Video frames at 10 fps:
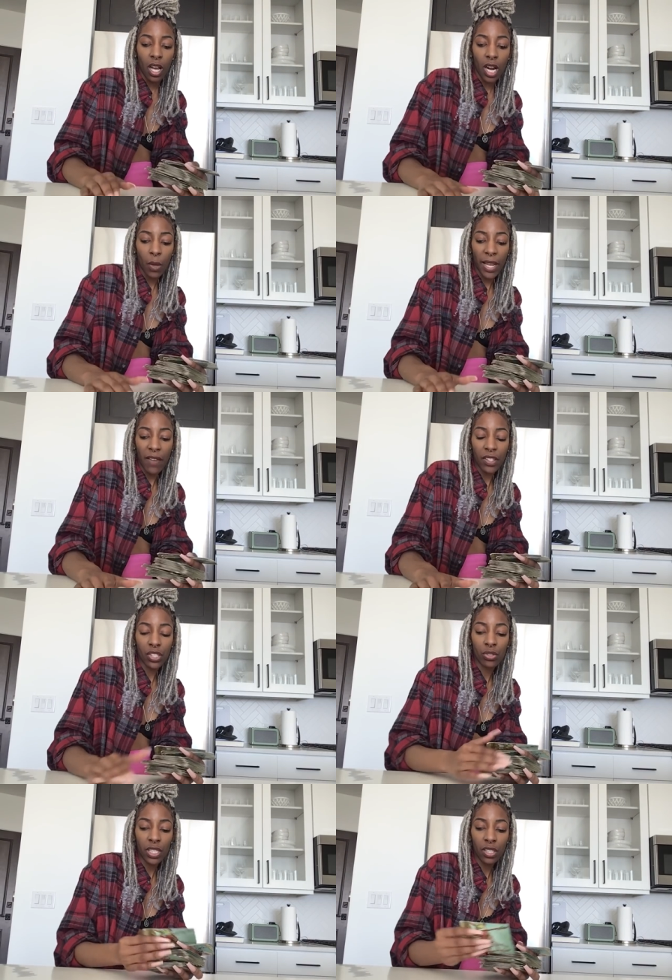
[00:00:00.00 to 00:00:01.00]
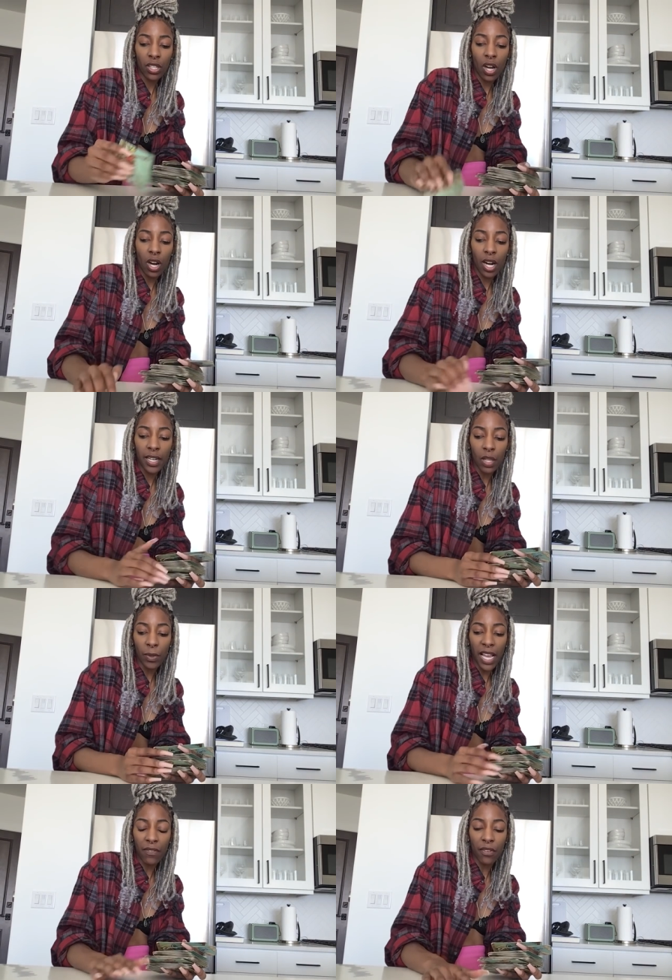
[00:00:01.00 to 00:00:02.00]
All right, we have the strength card and
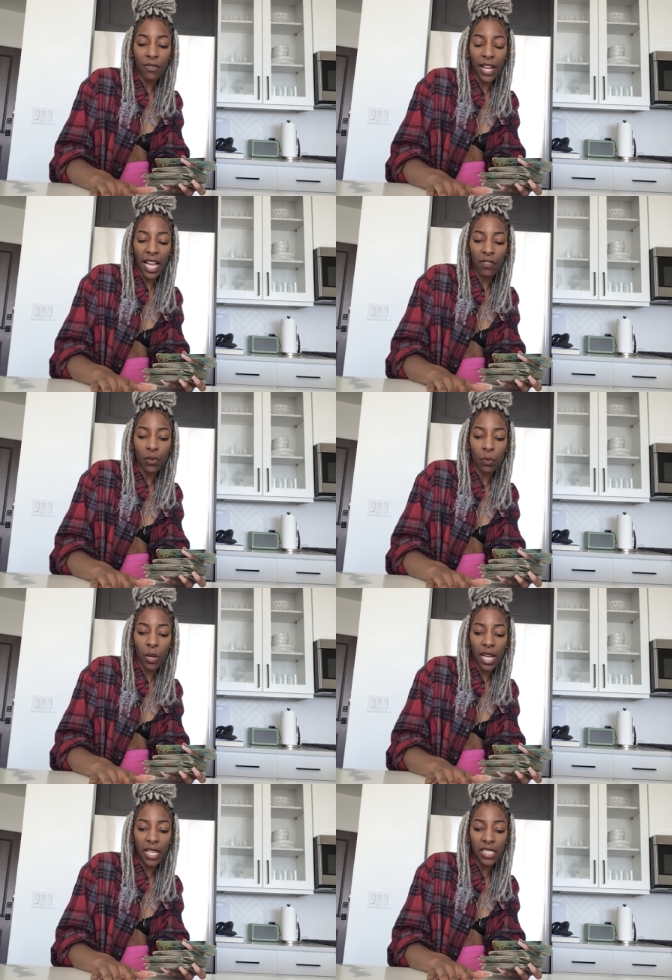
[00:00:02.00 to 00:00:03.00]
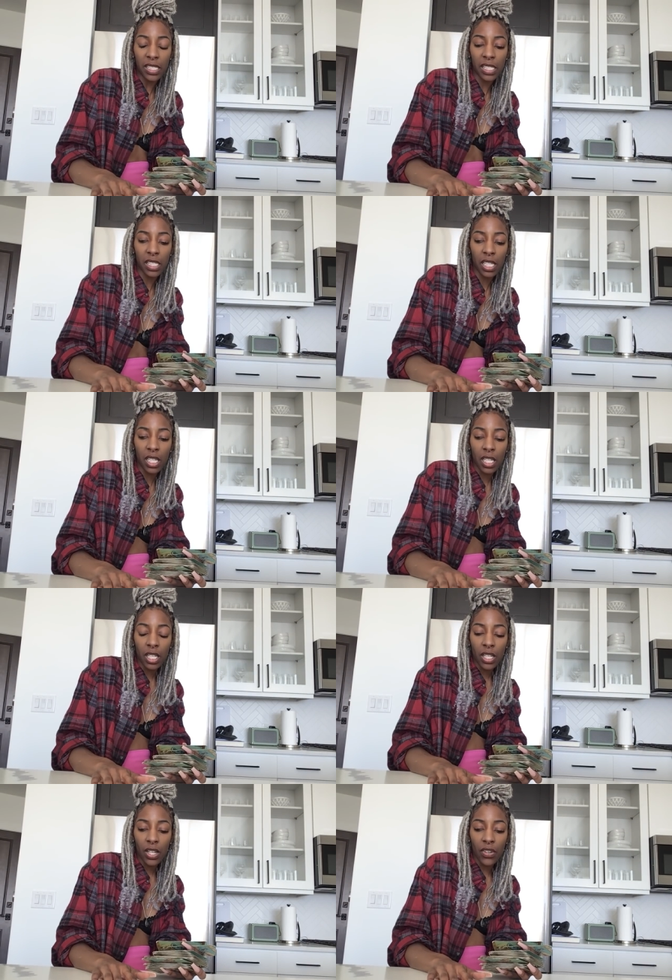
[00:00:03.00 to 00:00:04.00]
we have the five of wands.
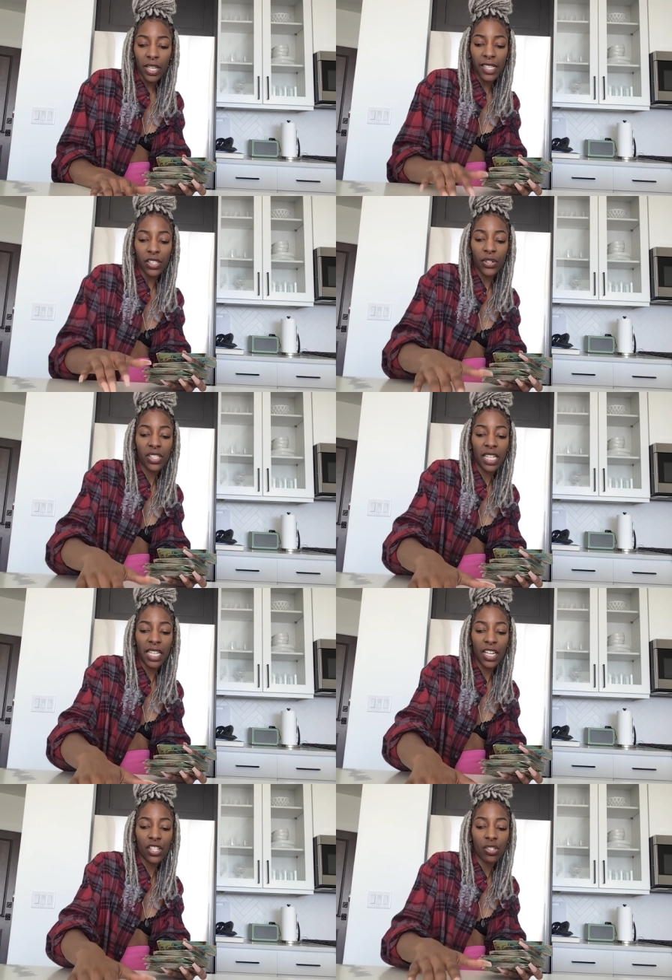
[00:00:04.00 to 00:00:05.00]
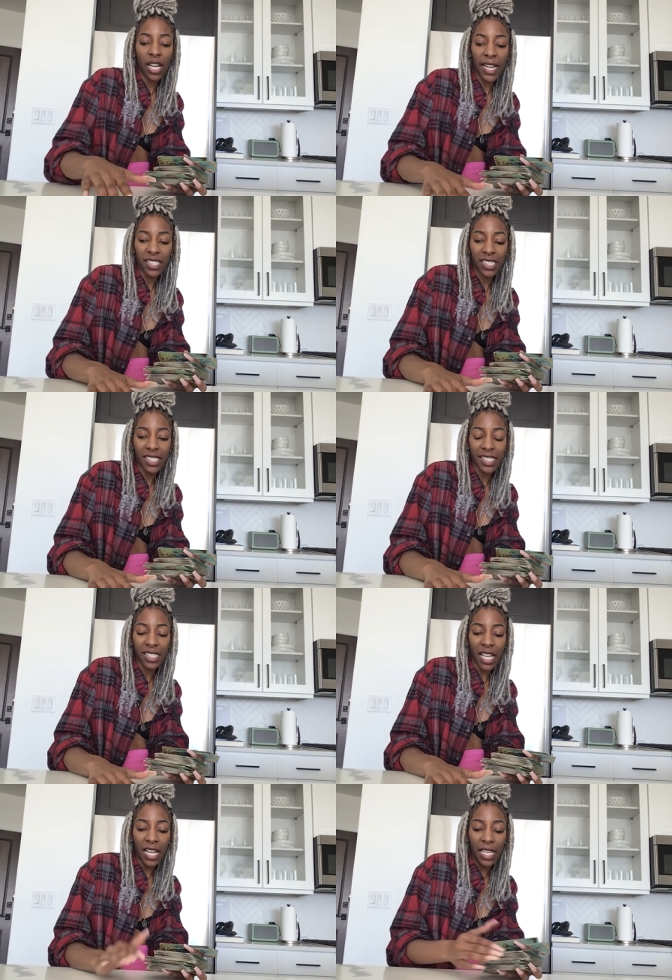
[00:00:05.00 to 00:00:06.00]
Okay, so you're sitting here trying to
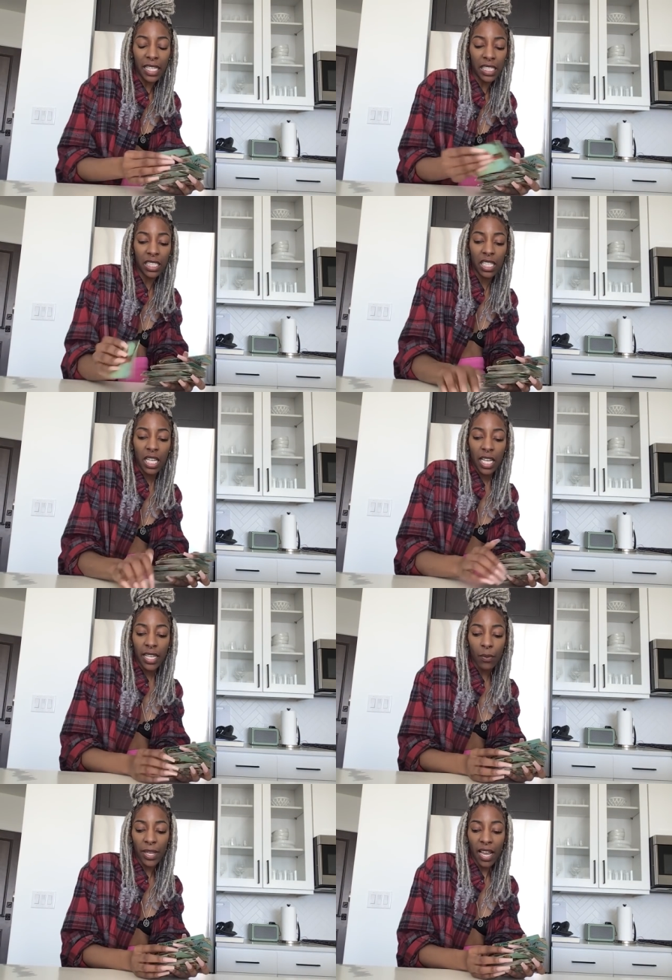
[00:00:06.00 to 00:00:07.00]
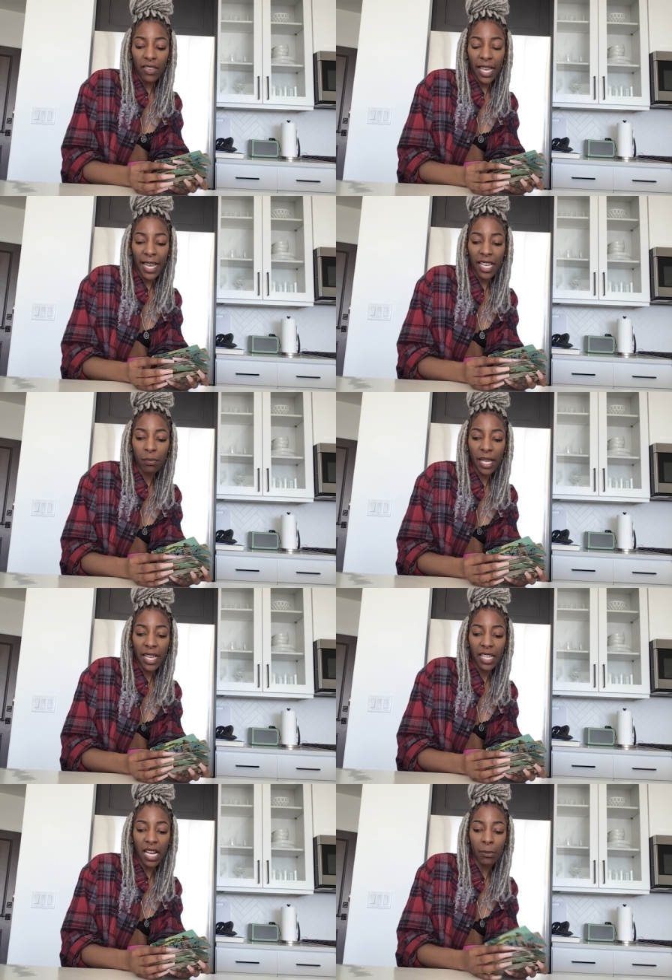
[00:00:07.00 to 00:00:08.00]
decide. We have the
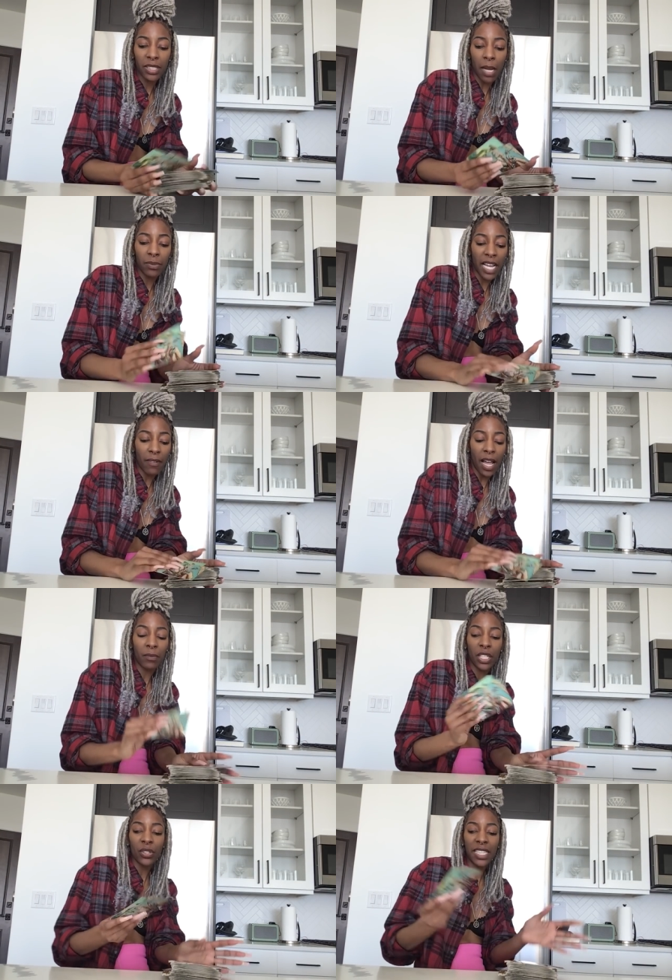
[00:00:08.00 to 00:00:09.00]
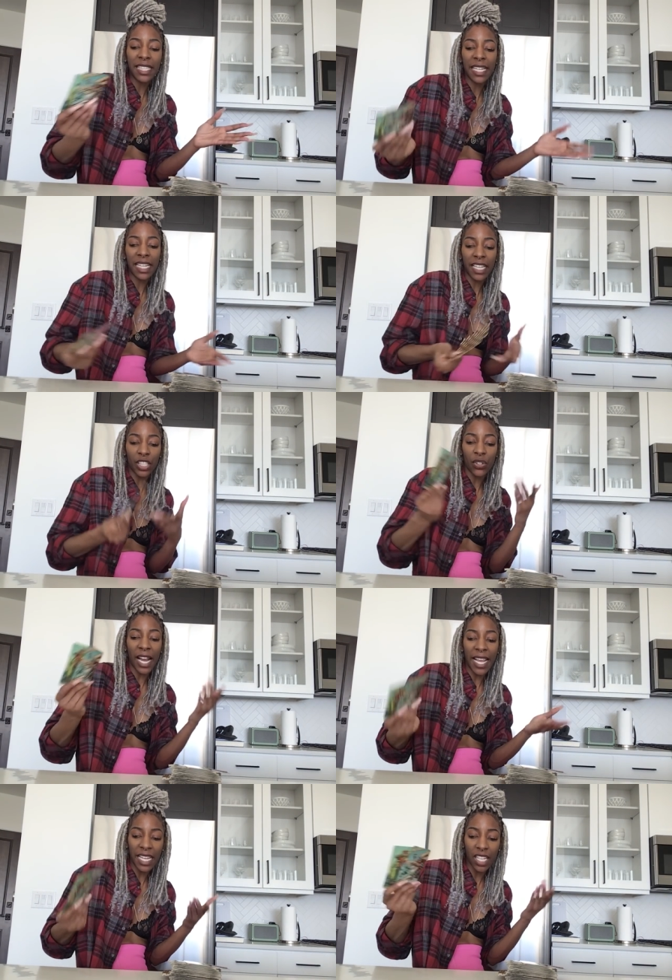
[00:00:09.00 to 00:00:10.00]
hangman. I'm, I'm, I'm literally getting like you're
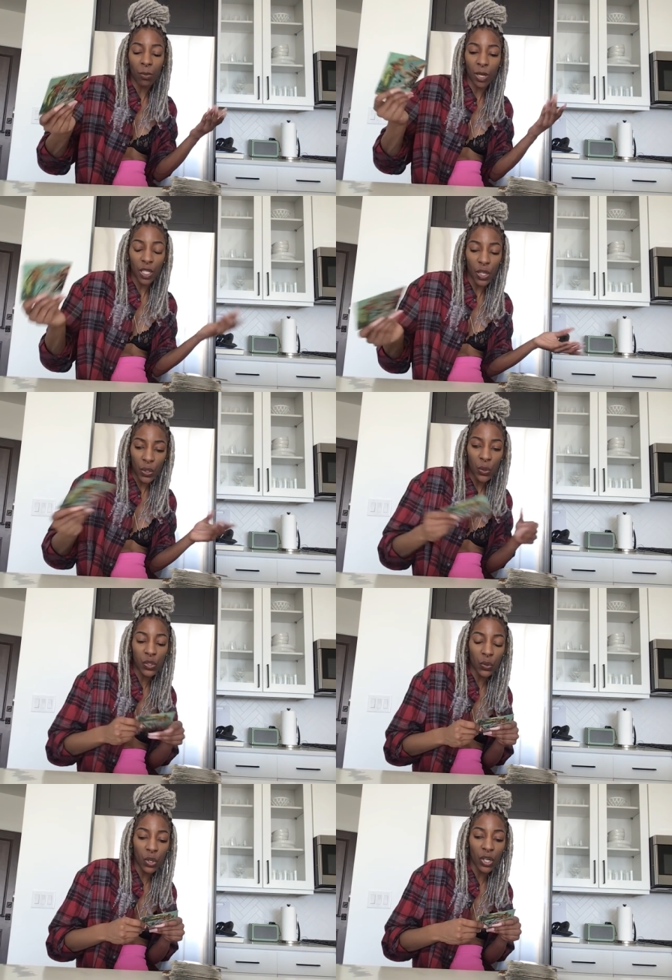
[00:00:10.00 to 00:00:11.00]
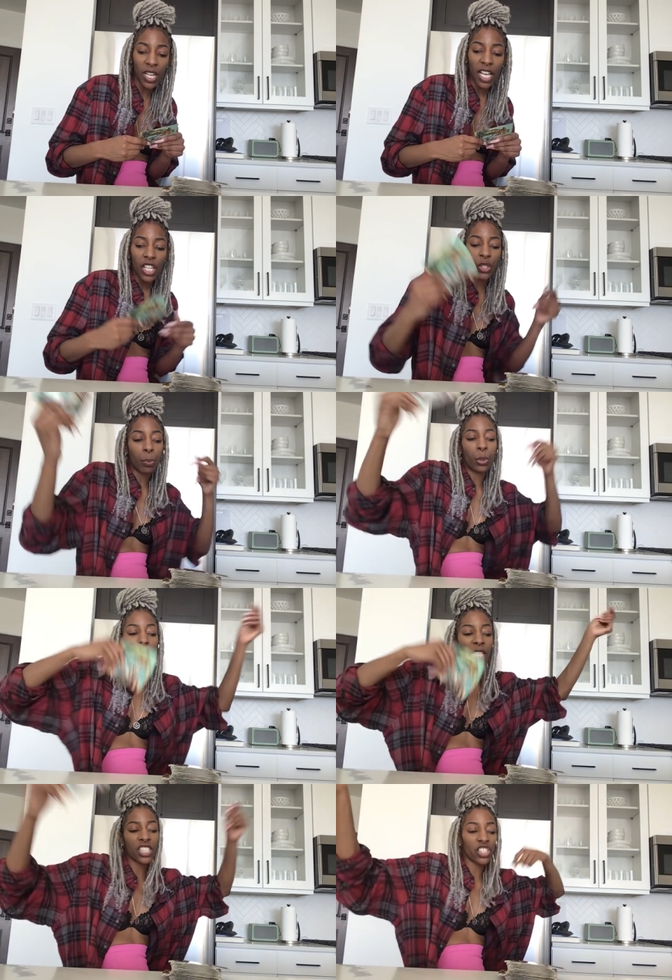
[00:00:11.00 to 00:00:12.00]
hanging up clothes or you're
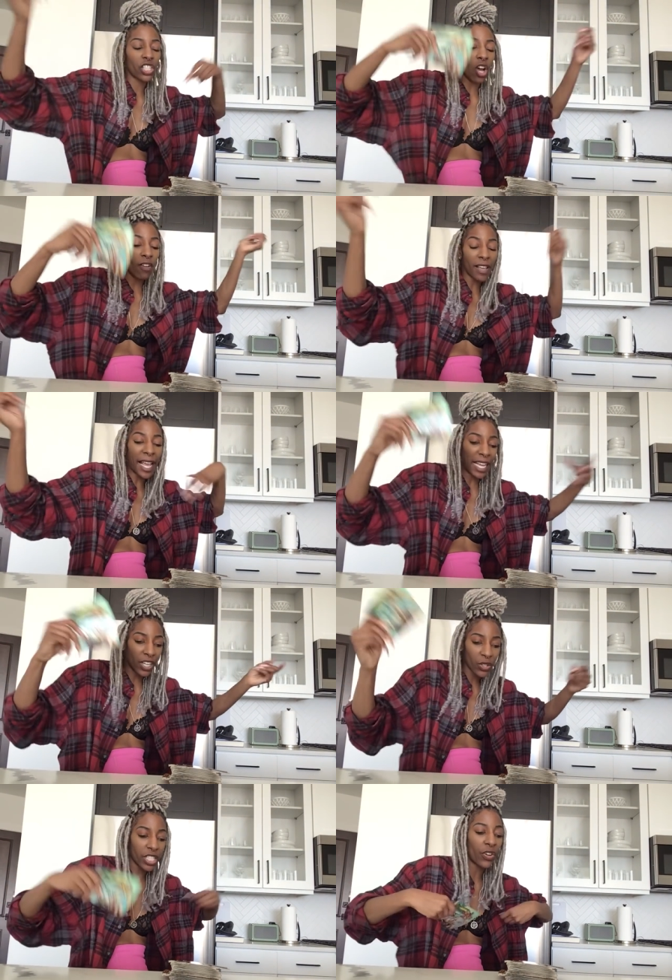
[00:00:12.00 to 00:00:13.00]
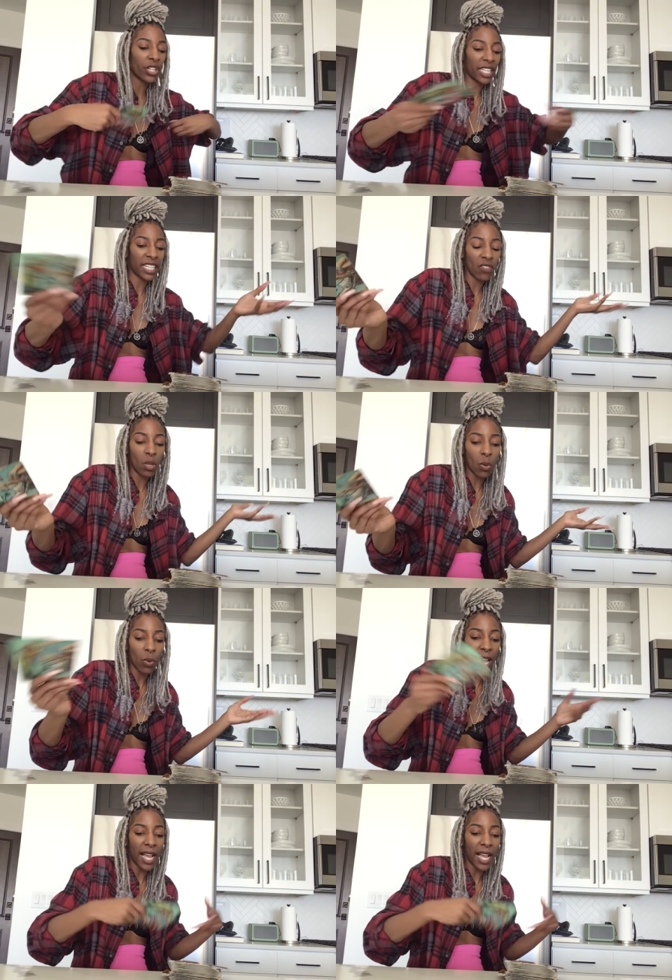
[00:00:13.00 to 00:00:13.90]
pulling shit off hangers or you're going to give them away.